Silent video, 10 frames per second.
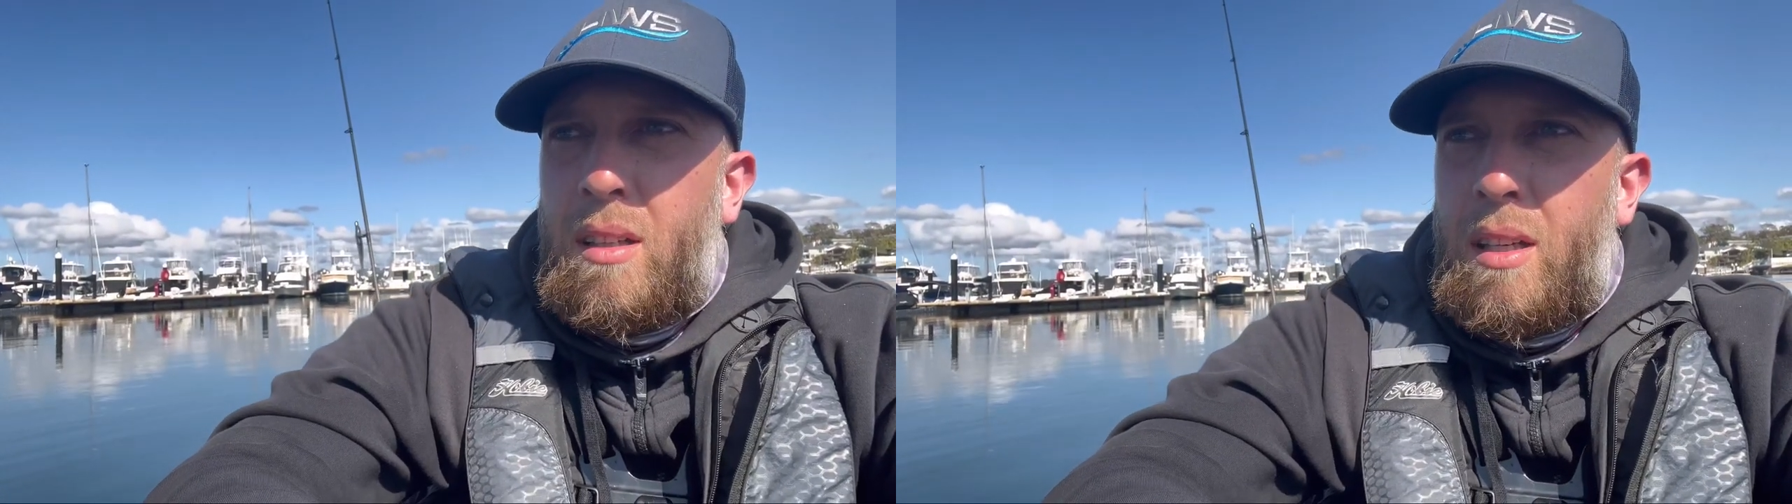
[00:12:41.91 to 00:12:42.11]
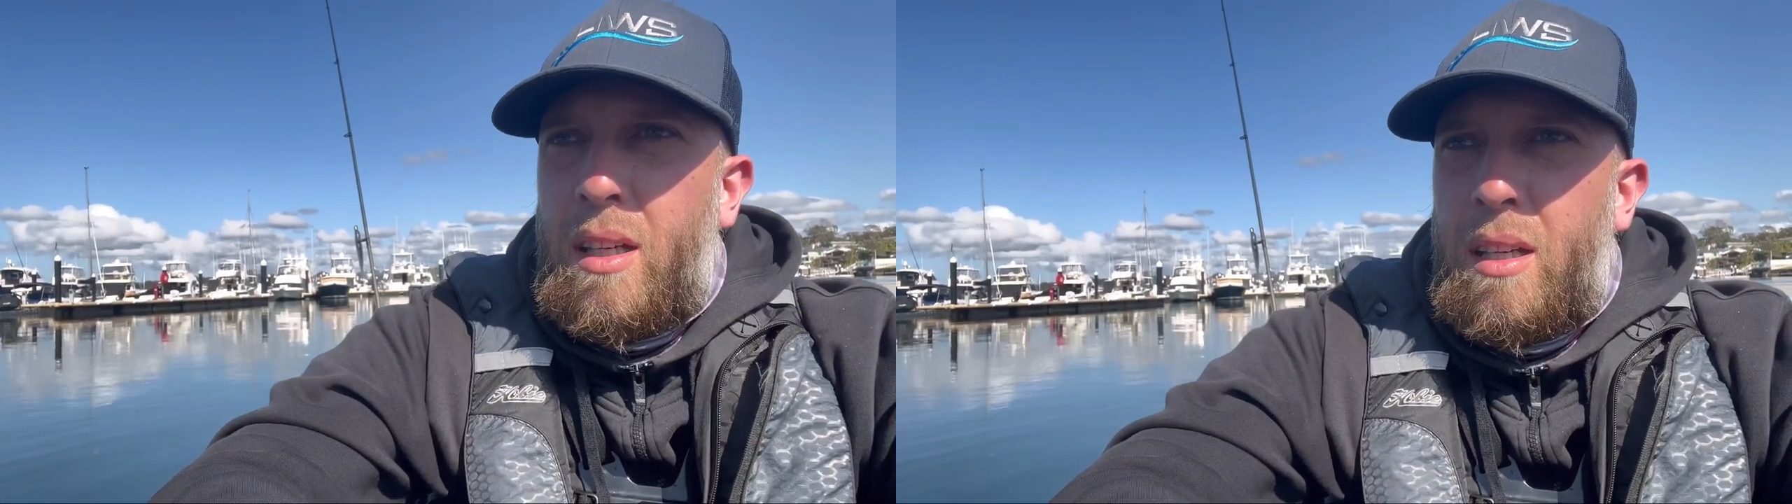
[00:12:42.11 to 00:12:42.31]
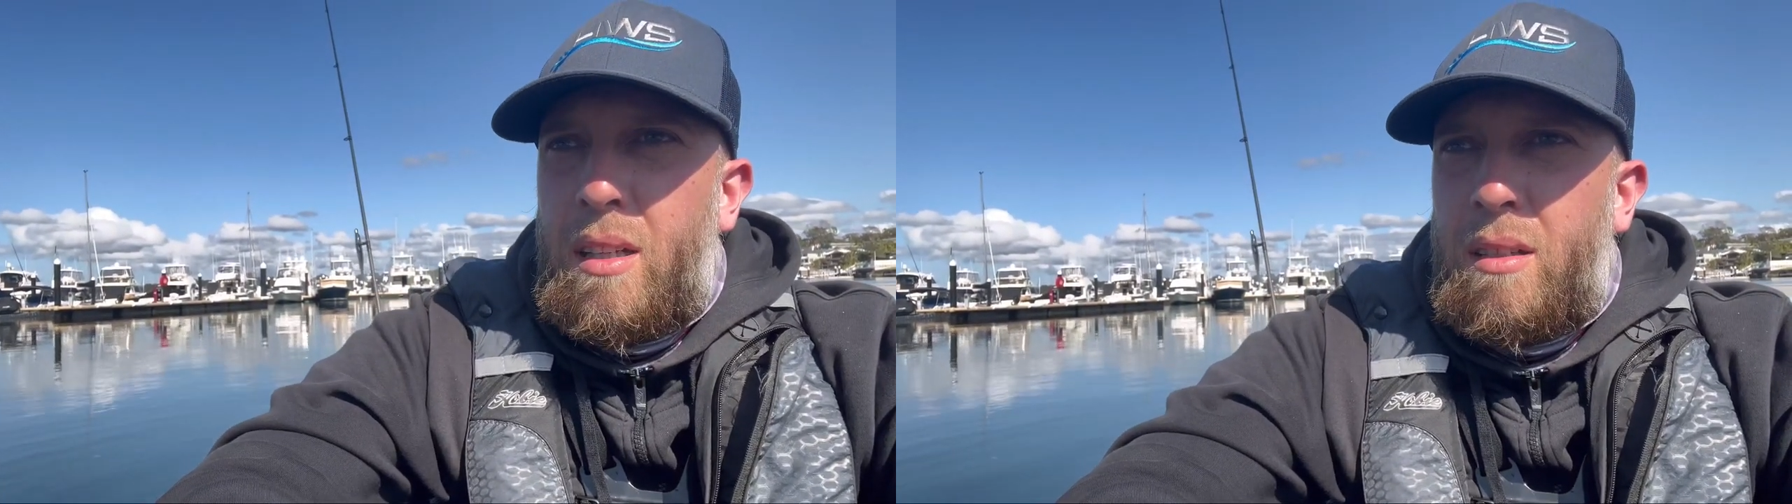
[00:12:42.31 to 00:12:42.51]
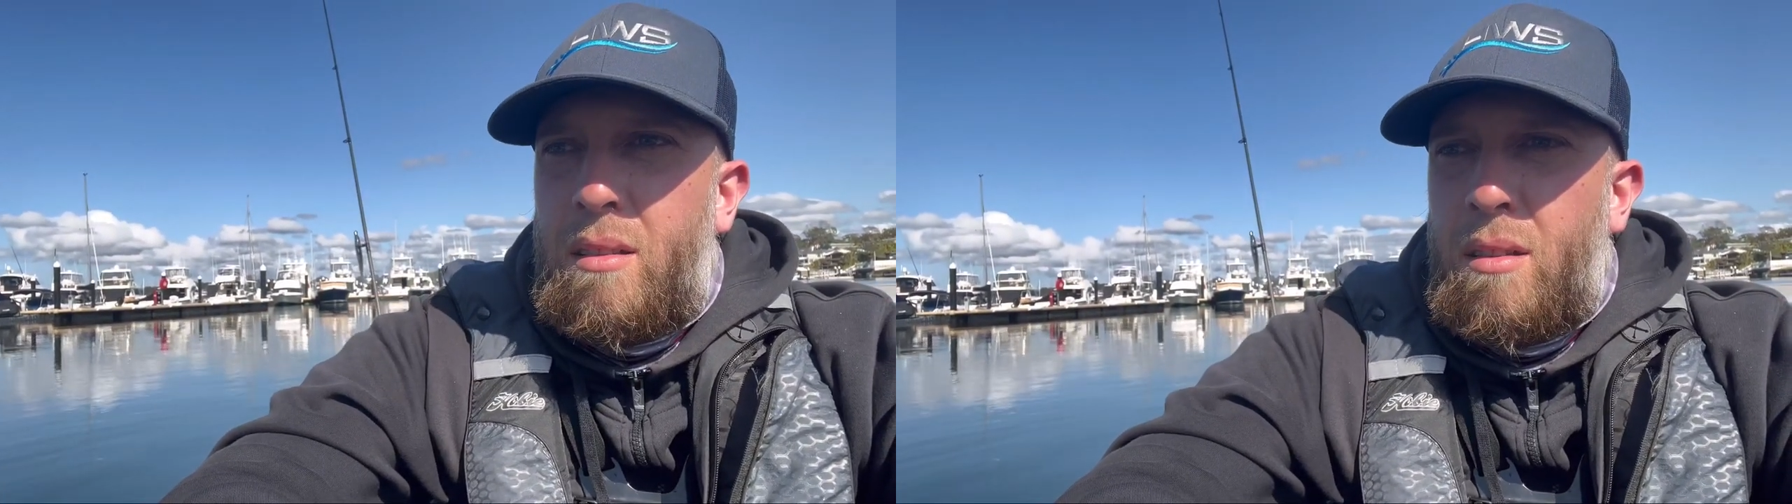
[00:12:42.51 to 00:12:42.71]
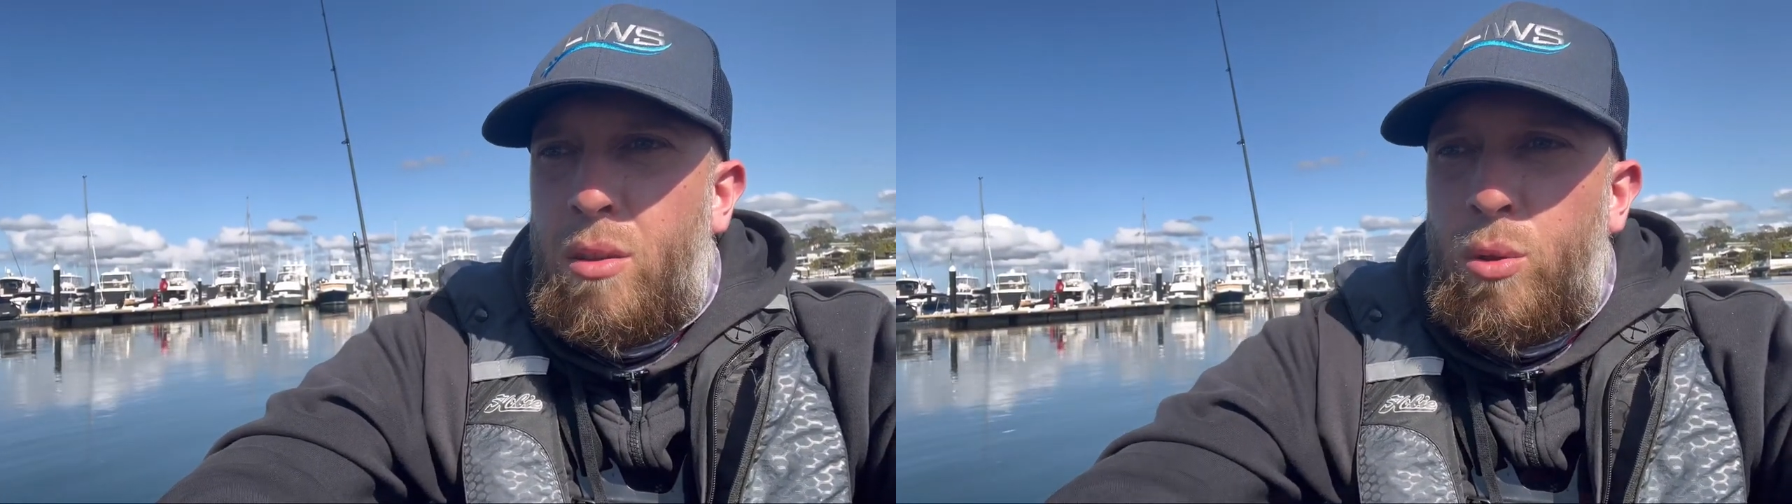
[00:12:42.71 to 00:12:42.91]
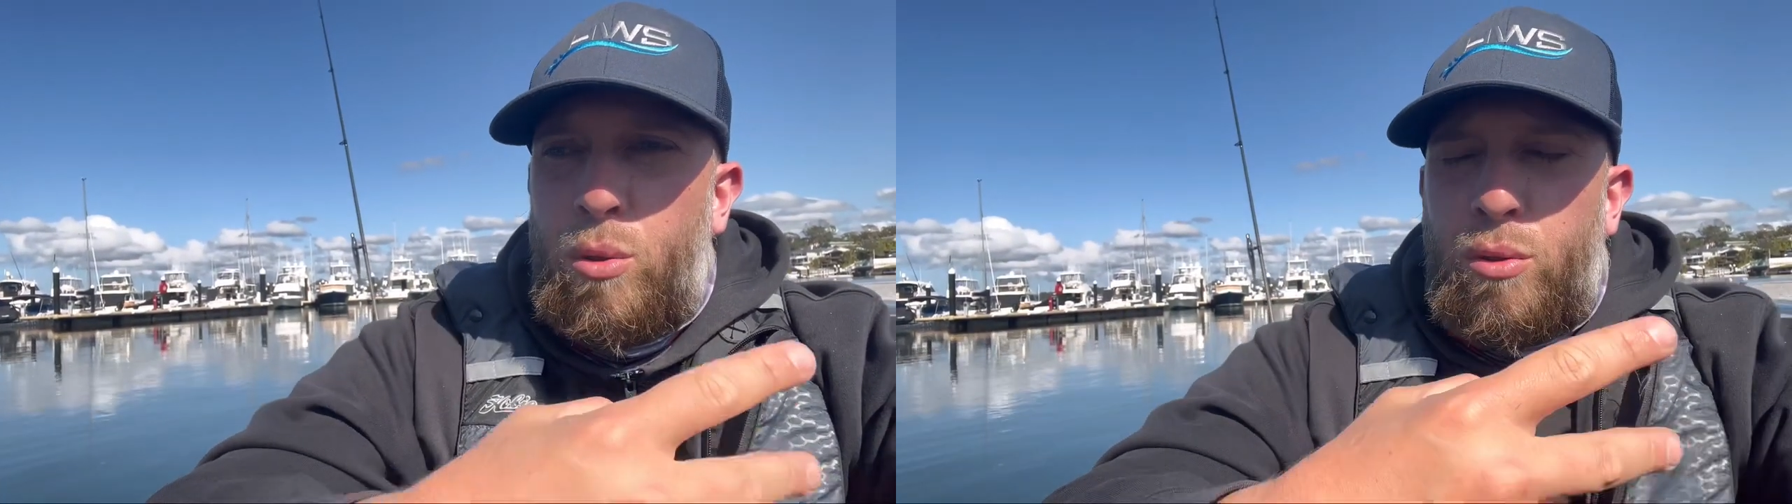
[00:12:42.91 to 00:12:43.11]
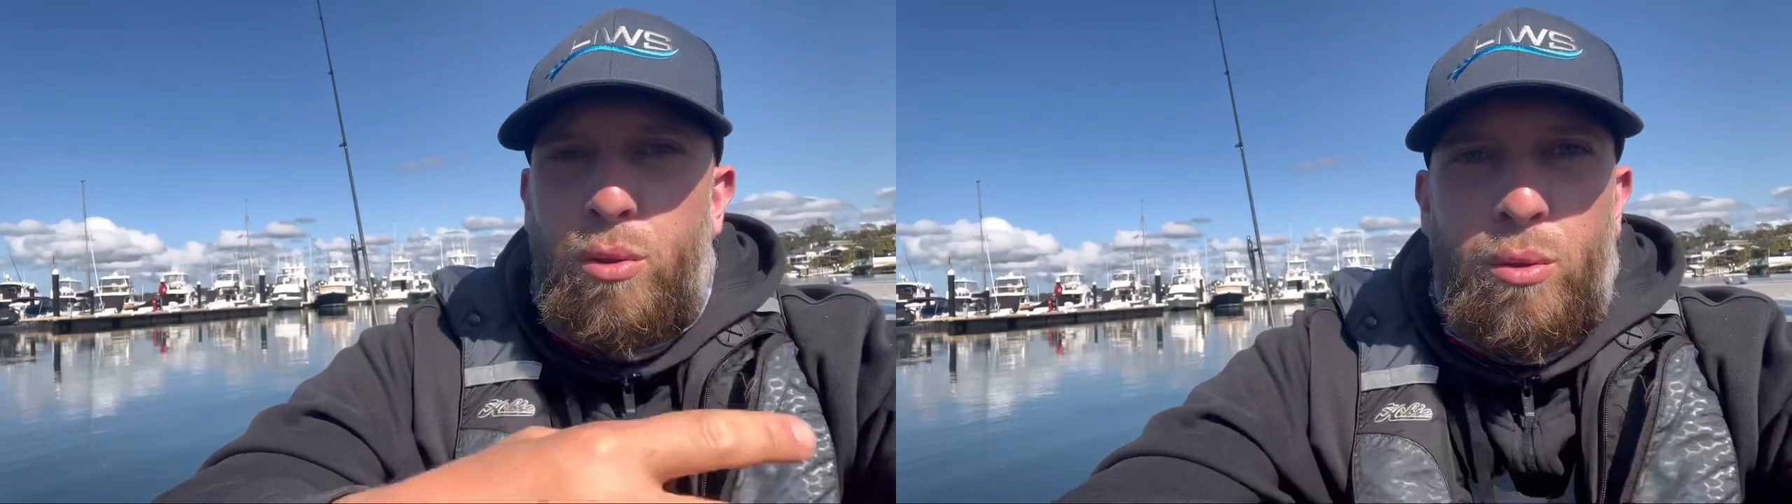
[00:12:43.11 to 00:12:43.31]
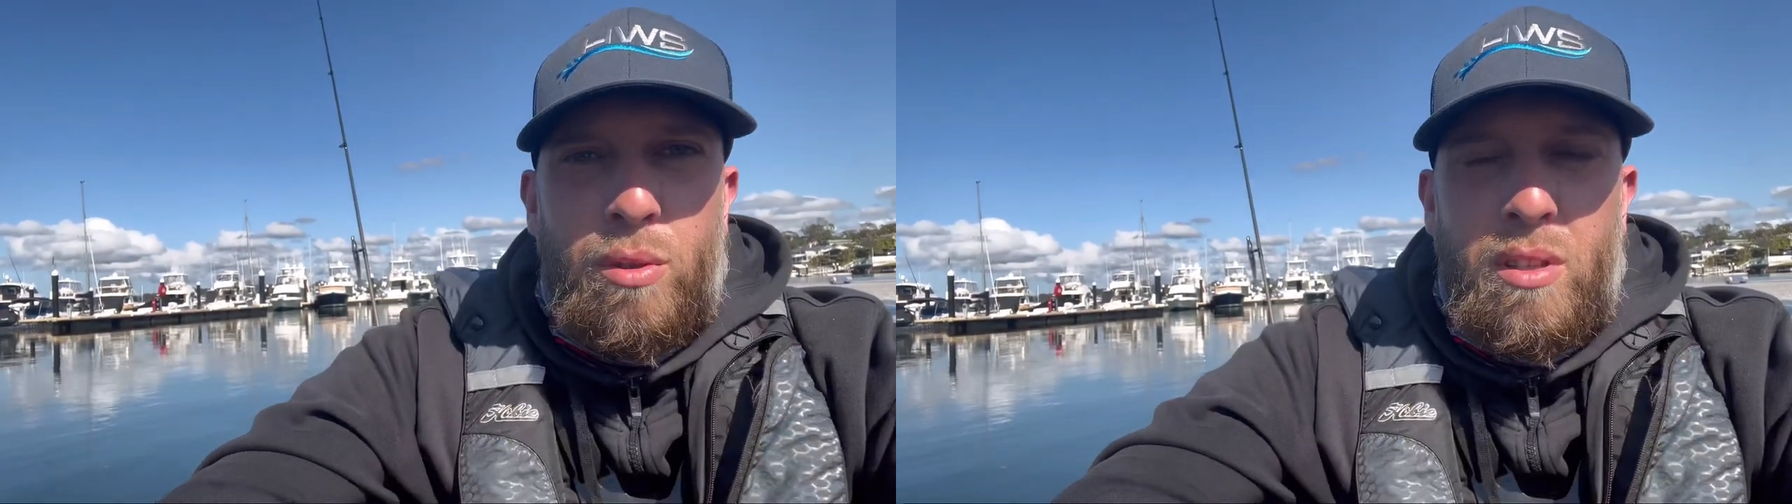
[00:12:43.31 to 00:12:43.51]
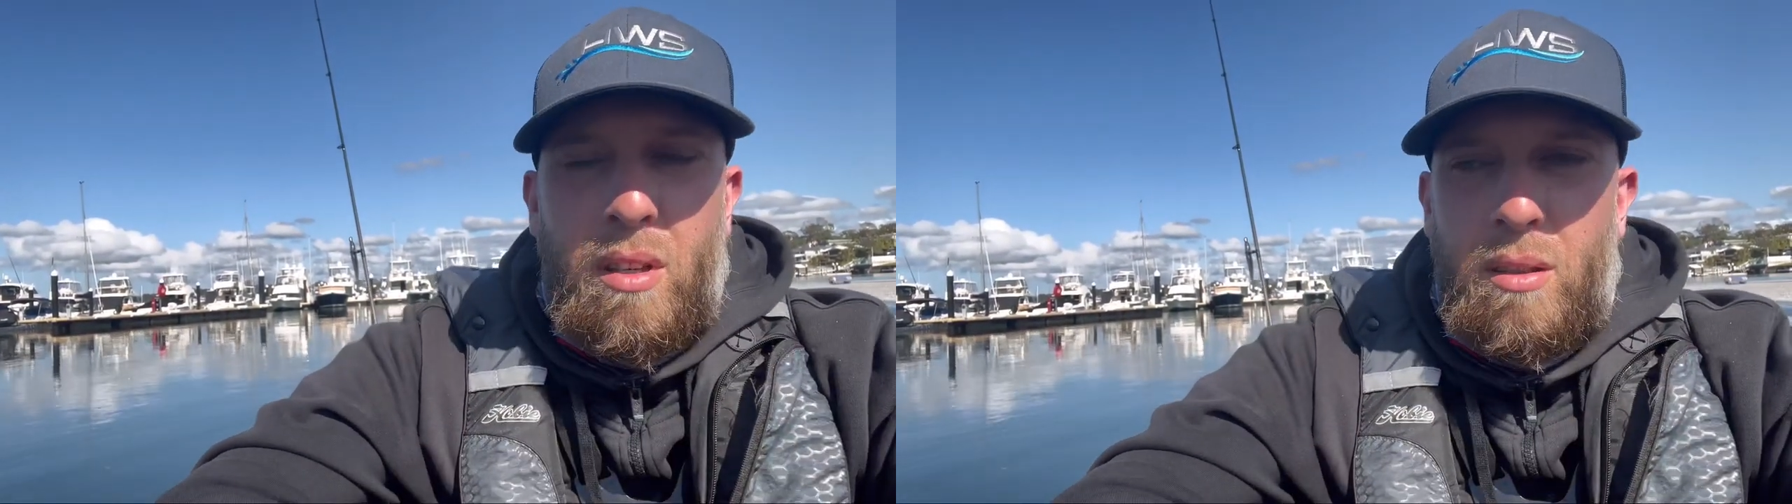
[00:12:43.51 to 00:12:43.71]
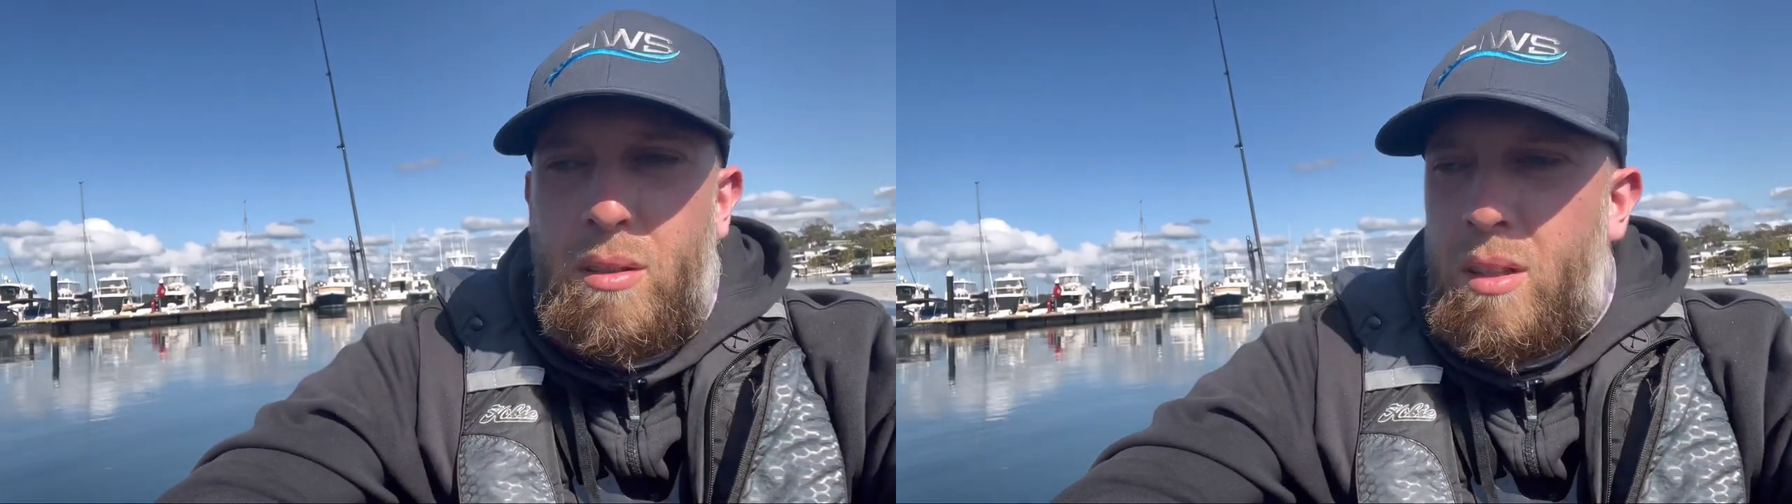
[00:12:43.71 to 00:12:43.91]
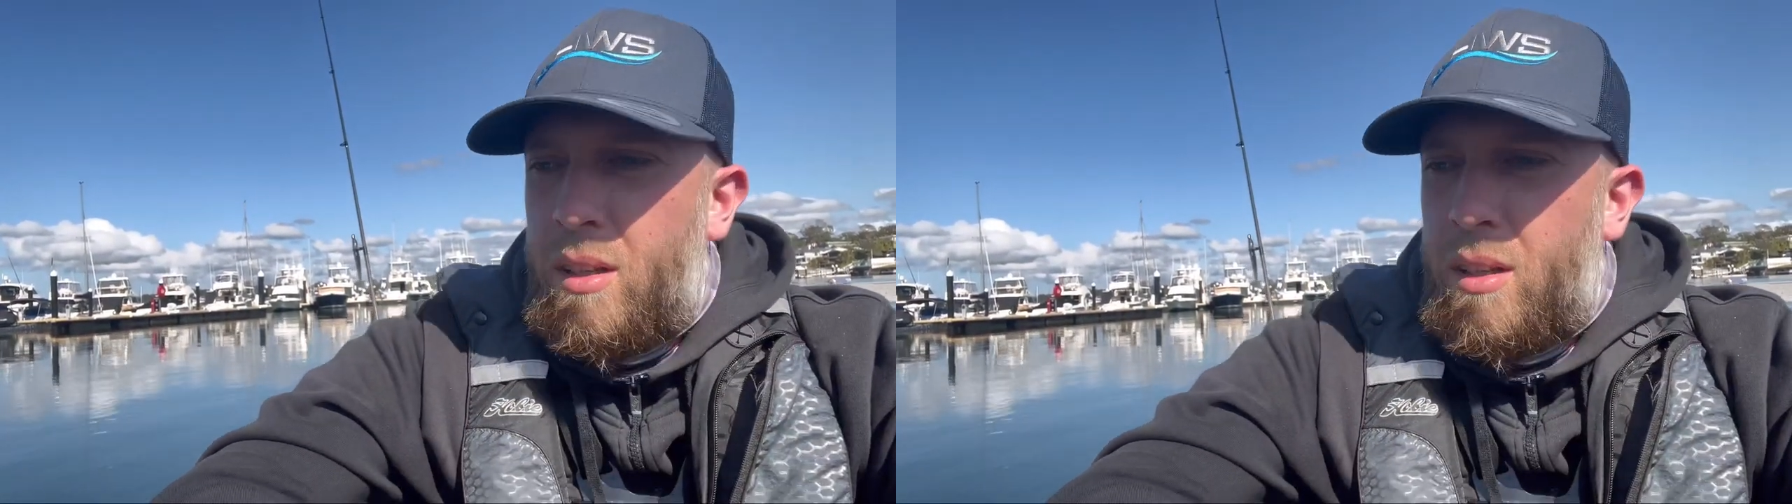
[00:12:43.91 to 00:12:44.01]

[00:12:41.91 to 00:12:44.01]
and I caught two, so